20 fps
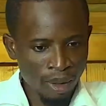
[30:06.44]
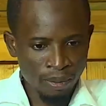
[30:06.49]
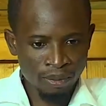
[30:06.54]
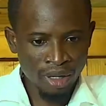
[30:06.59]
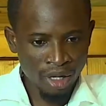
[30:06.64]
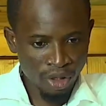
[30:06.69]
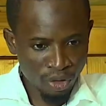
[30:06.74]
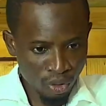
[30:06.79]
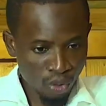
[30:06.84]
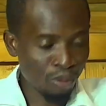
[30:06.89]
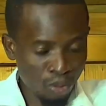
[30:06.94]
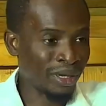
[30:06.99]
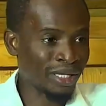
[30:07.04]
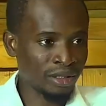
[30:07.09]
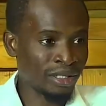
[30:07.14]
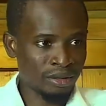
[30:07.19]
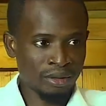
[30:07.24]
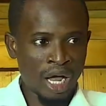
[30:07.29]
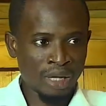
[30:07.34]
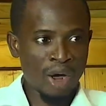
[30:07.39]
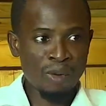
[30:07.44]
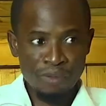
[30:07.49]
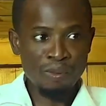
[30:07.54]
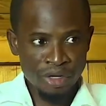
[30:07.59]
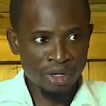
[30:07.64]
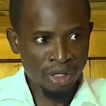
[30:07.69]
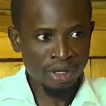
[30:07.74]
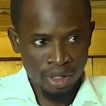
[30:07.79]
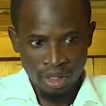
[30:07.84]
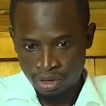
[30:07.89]
Yeah, I know, but how
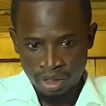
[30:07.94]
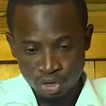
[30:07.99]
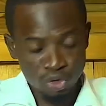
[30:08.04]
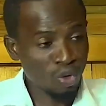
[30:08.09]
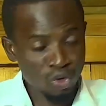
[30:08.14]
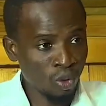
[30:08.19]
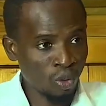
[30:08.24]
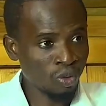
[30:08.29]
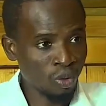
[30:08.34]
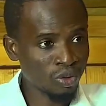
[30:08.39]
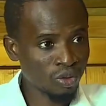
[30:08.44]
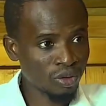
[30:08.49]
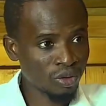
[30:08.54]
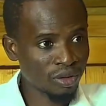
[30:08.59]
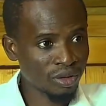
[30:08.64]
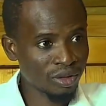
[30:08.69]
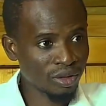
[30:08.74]
many kids know?